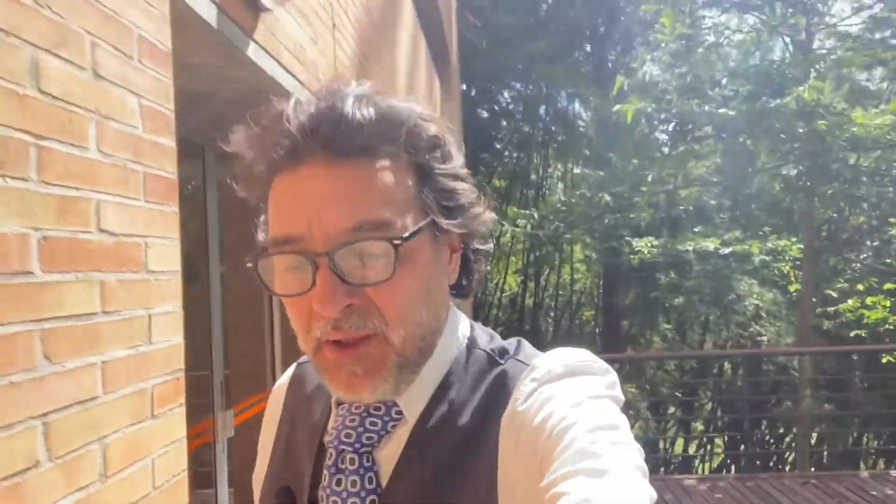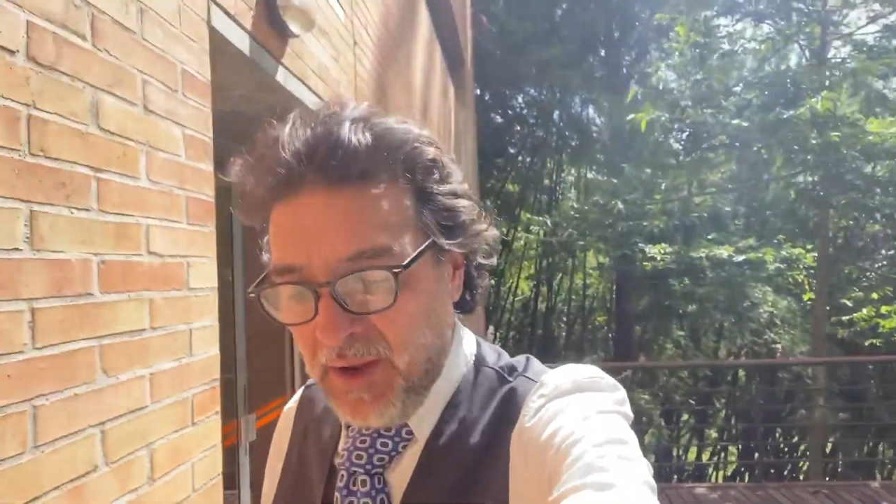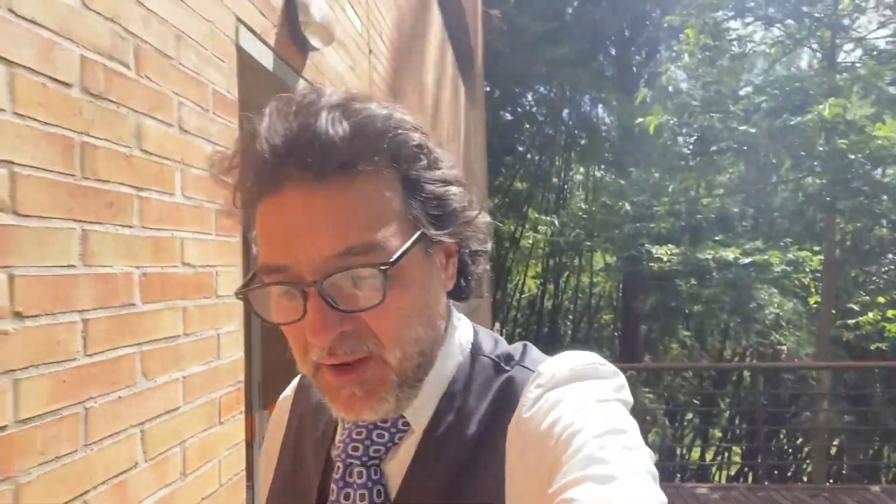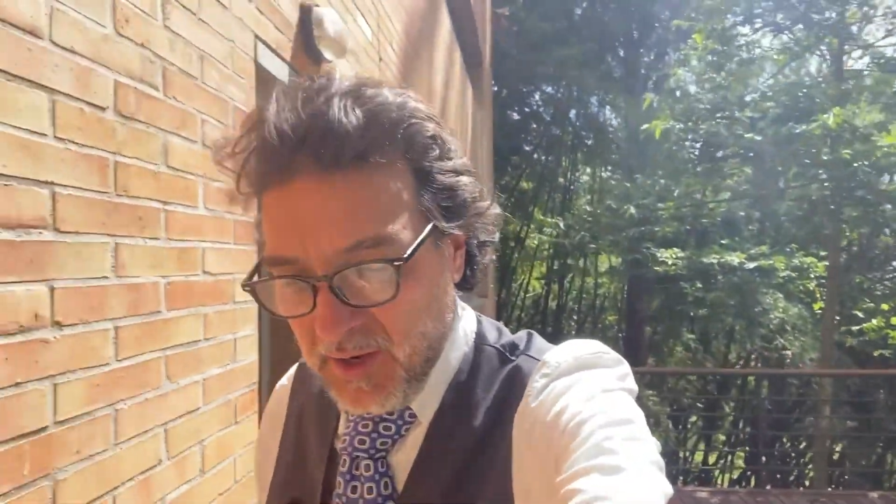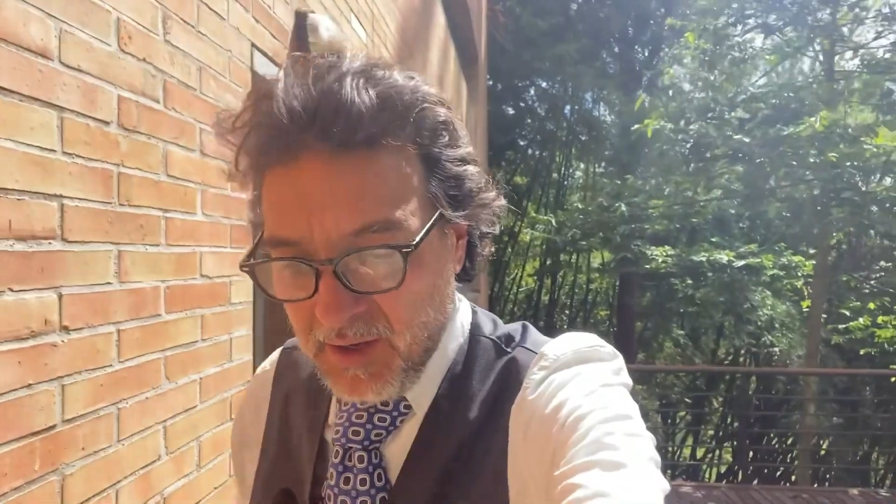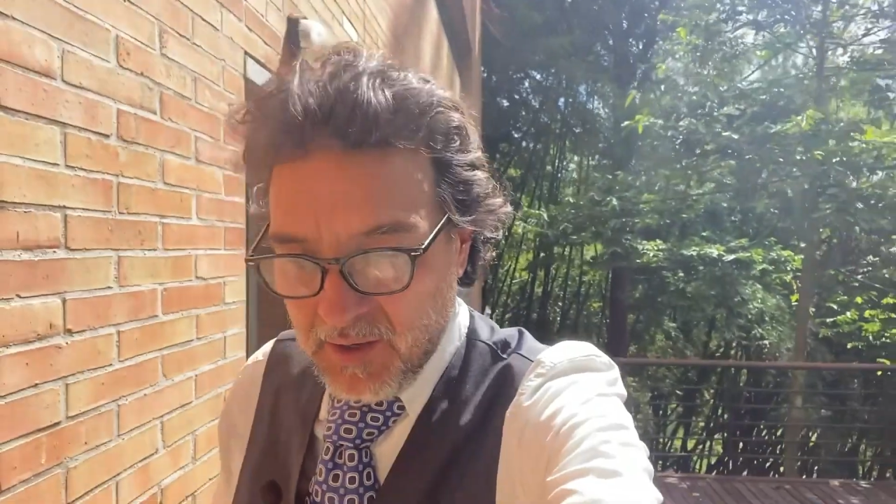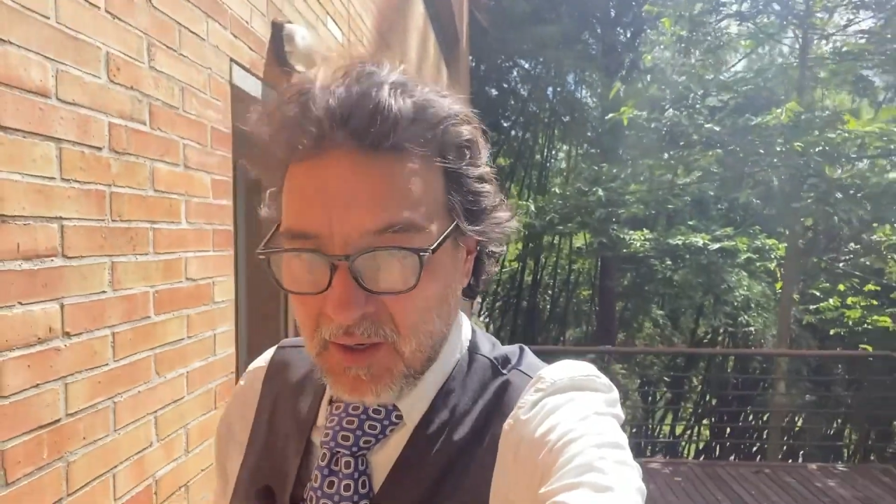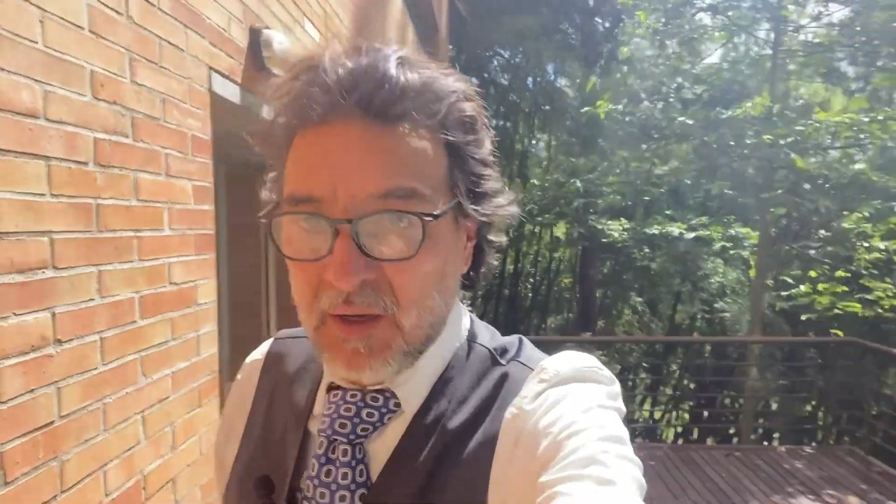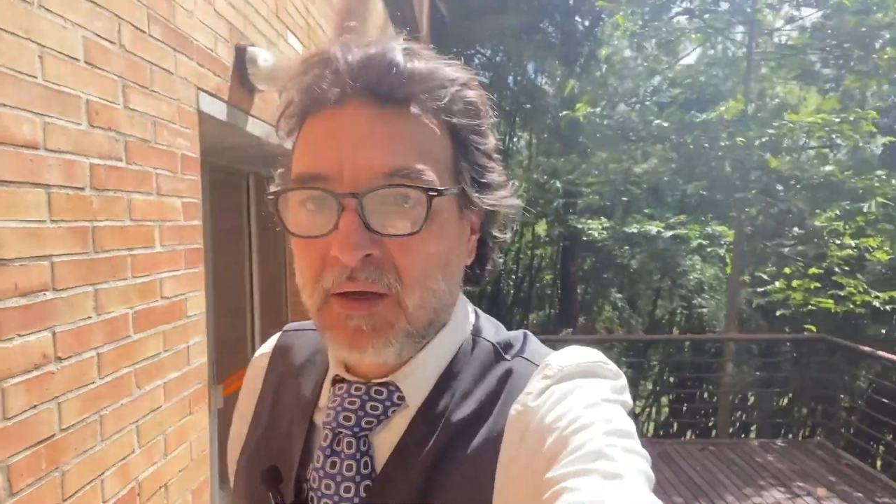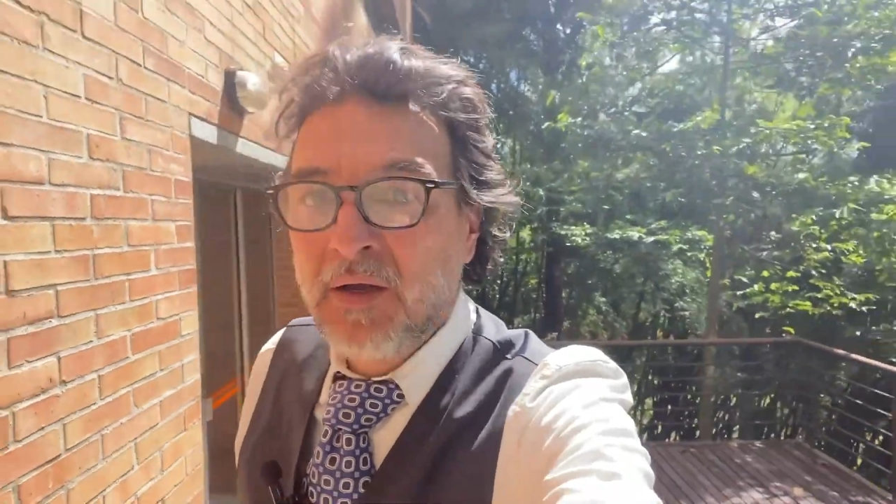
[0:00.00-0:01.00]
and
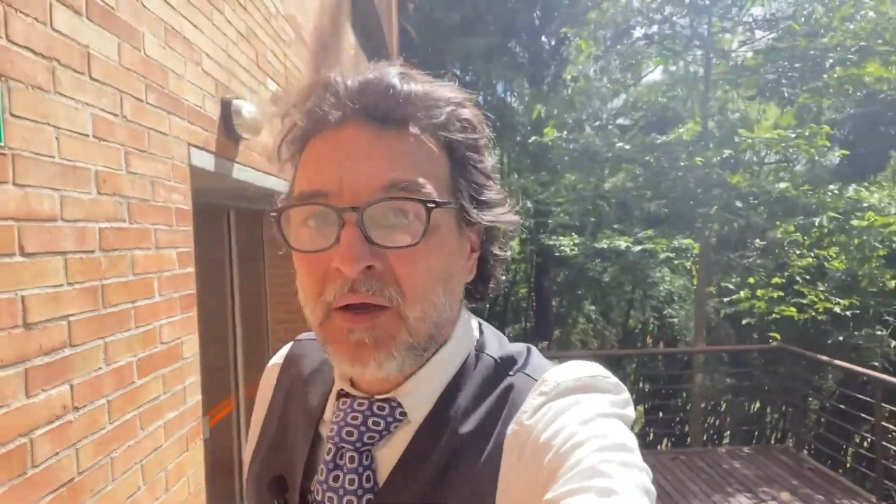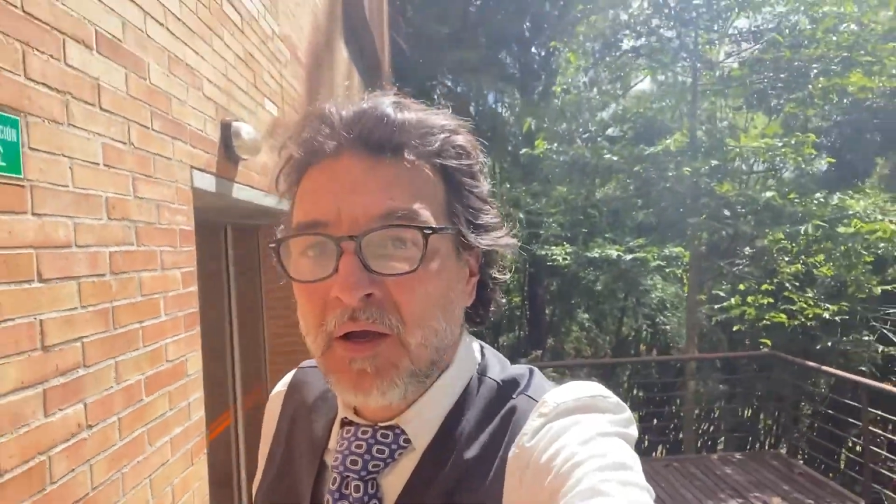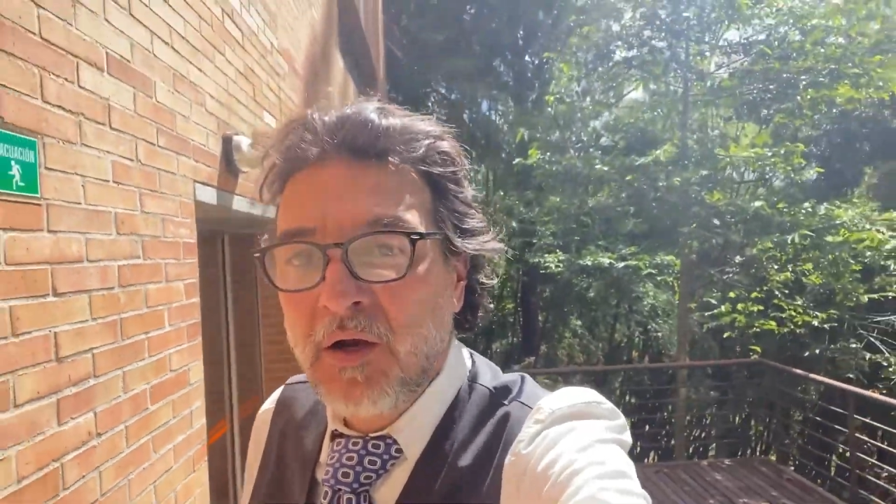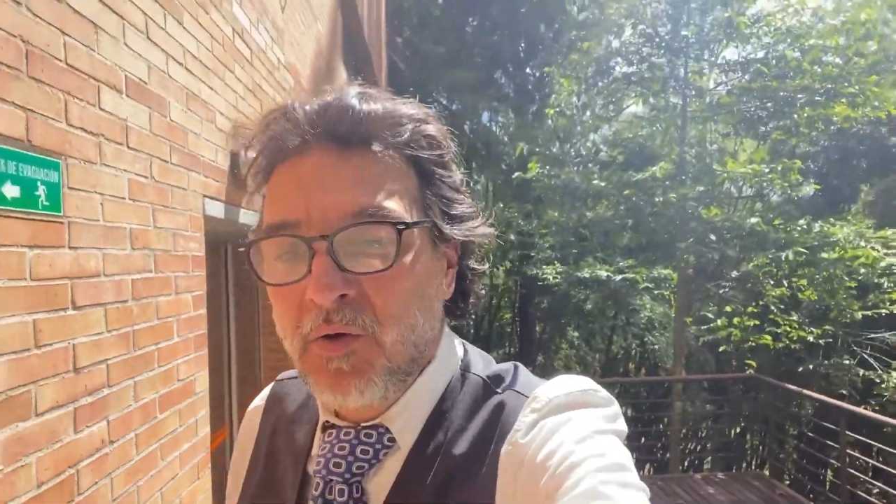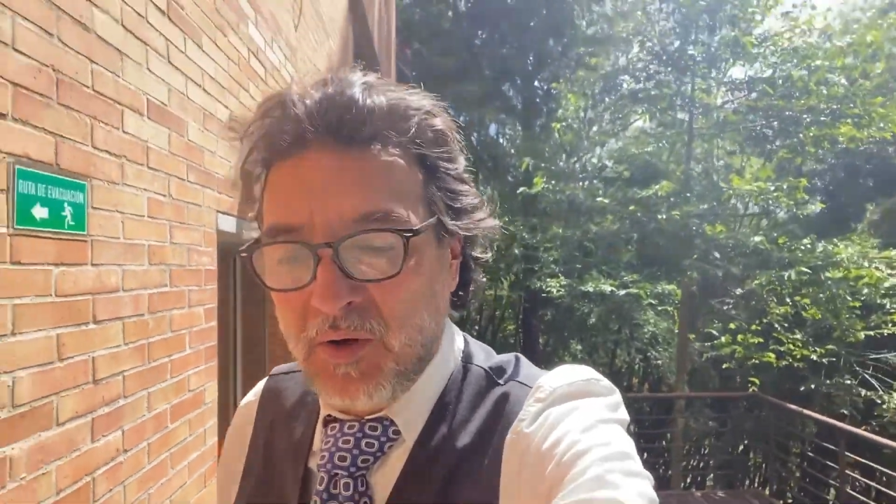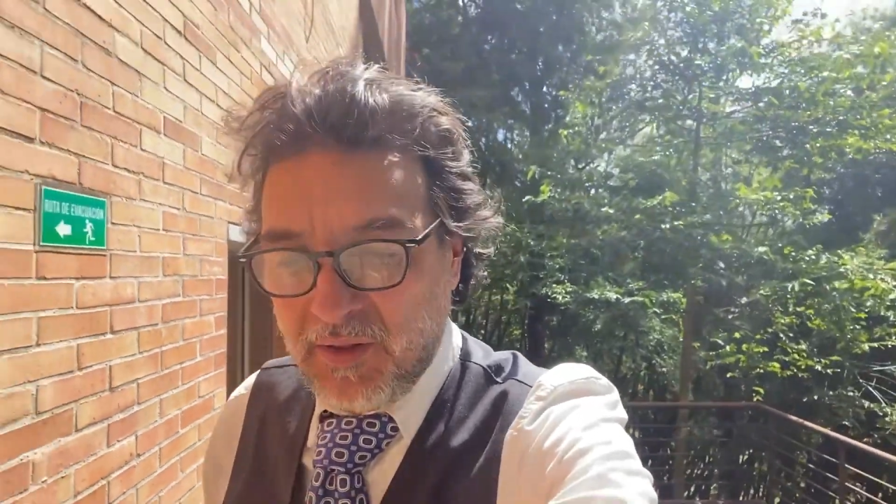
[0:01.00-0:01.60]
look